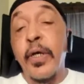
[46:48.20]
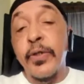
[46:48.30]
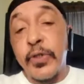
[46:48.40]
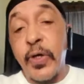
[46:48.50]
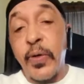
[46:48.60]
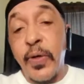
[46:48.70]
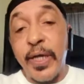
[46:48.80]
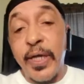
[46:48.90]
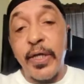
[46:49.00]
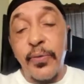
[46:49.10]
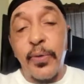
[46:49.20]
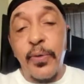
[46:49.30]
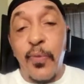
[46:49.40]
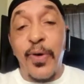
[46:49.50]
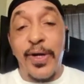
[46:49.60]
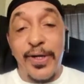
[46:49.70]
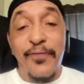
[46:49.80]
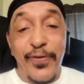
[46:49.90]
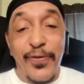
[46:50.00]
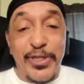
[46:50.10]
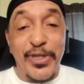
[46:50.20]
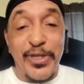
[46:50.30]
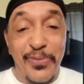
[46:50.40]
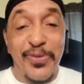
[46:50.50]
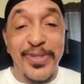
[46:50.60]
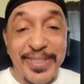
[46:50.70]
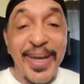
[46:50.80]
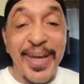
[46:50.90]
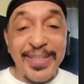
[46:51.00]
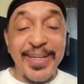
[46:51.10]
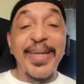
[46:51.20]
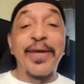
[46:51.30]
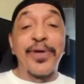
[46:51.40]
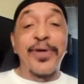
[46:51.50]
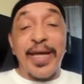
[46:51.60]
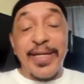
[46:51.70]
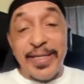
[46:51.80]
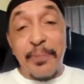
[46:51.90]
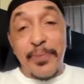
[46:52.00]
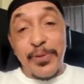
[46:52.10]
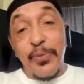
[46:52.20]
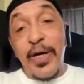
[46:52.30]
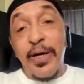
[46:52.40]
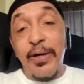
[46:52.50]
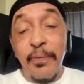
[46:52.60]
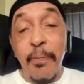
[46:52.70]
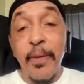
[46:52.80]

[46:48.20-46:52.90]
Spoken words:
So again, you were one of the fortunate ones that he would let tape as well.